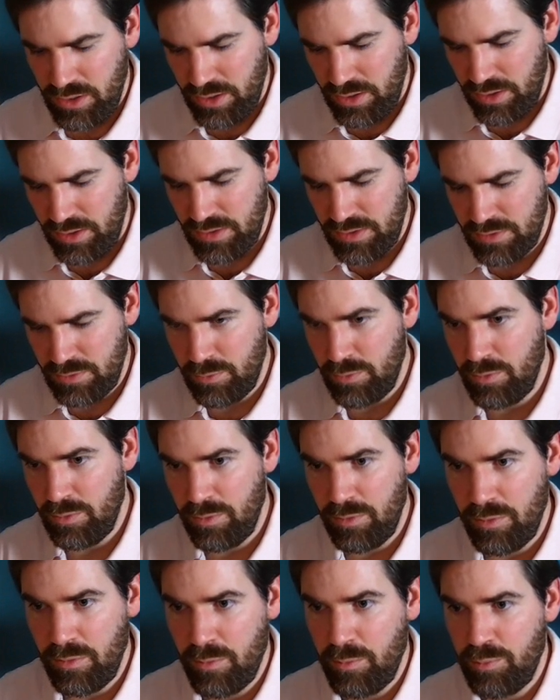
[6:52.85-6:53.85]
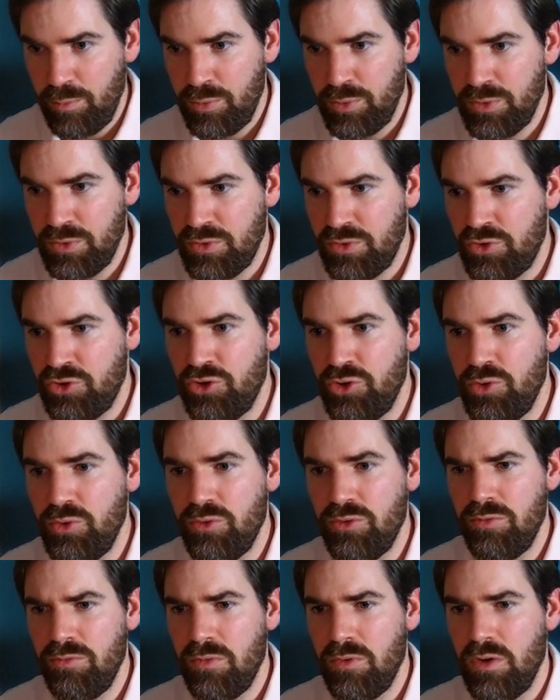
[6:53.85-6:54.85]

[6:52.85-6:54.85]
is put true,